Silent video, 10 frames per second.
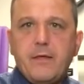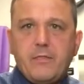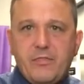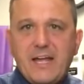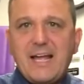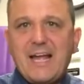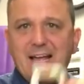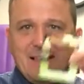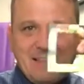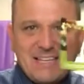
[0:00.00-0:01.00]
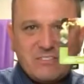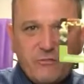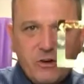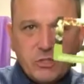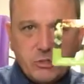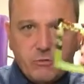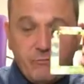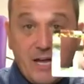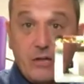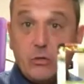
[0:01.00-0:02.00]
that's functional
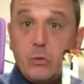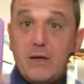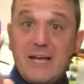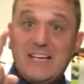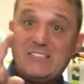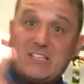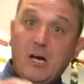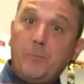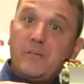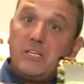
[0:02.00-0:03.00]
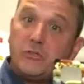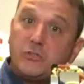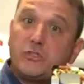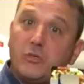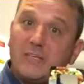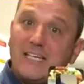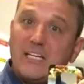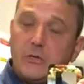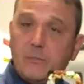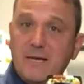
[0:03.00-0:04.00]
value. As a company, you're still
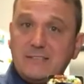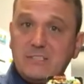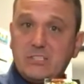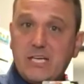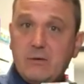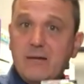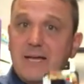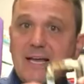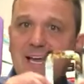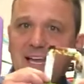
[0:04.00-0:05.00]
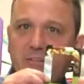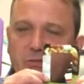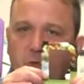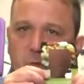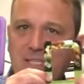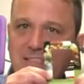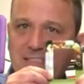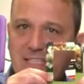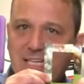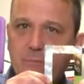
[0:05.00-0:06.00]
getting your message out, and there's a
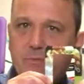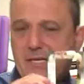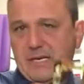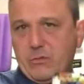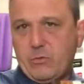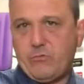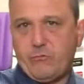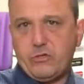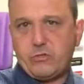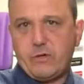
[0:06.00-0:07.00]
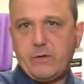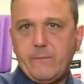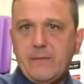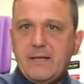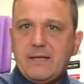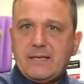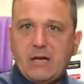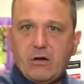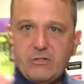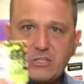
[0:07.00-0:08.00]
reason to keep that on the refrigerator.
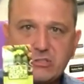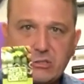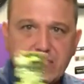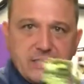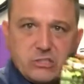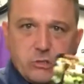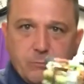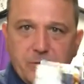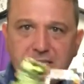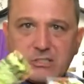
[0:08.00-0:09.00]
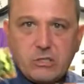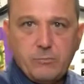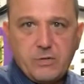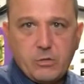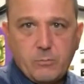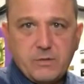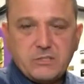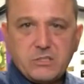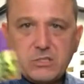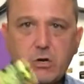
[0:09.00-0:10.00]
Now, on this little insert piece could be your
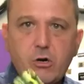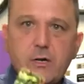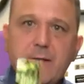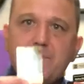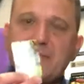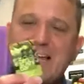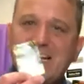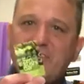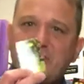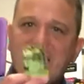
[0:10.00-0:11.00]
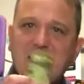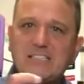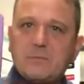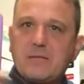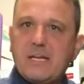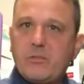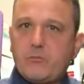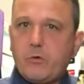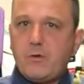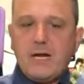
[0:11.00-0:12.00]
business card, and if that ends up getting
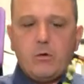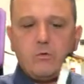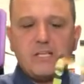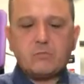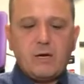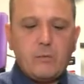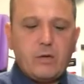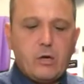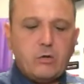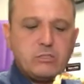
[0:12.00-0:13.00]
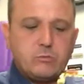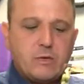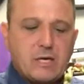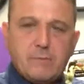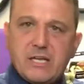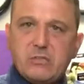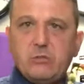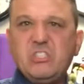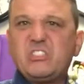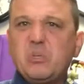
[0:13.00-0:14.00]
thrown out, that's why we always recommend
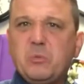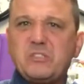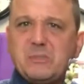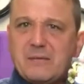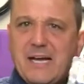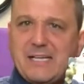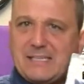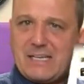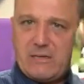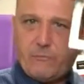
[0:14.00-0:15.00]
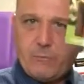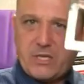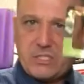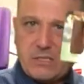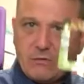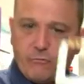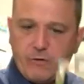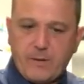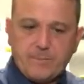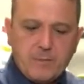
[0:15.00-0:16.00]
you still put some contact information on the
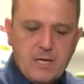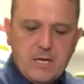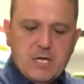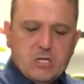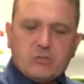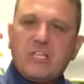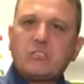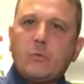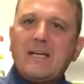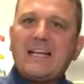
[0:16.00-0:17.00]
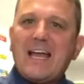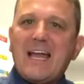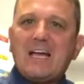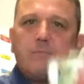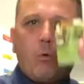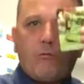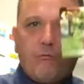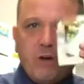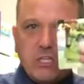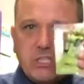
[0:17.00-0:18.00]
frame. So that's a way to add more
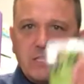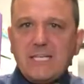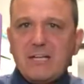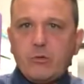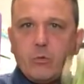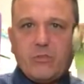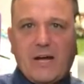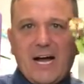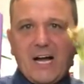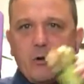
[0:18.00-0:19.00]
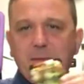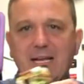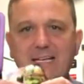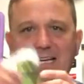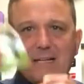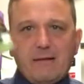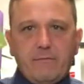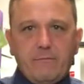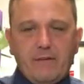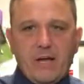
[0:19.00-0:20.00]
function, either with a higher magnetic
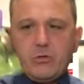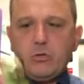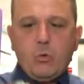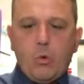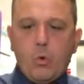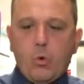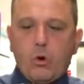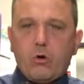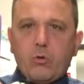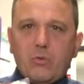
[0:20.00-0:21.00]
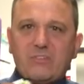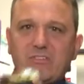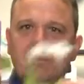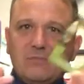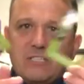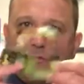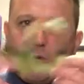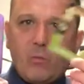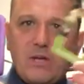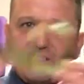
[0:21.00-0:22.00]
value or with some
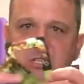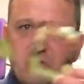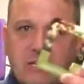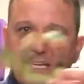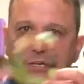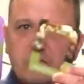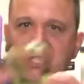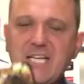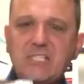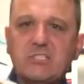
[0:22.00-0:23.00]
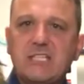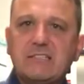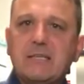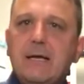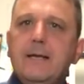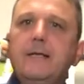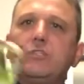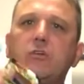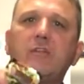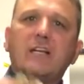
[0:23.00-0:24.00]
different ways that you can interchange these,
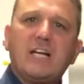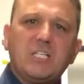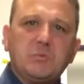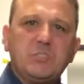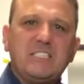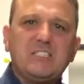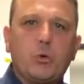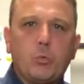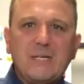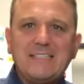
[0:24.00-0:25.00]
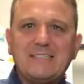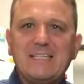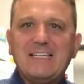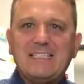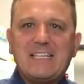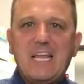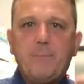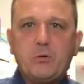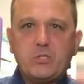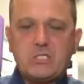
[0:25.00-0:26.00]
so that a customer sees a reason to
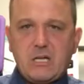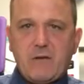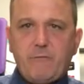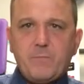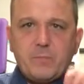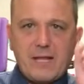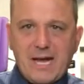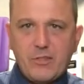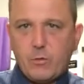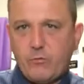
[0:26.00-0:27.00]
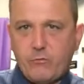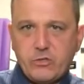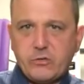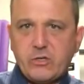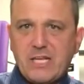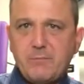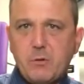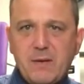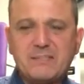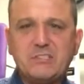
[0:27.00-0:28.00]
keep your stuff on the refrigerator, keep
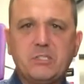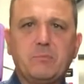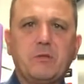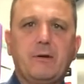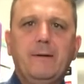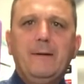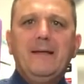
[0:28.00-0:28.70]
your message up there,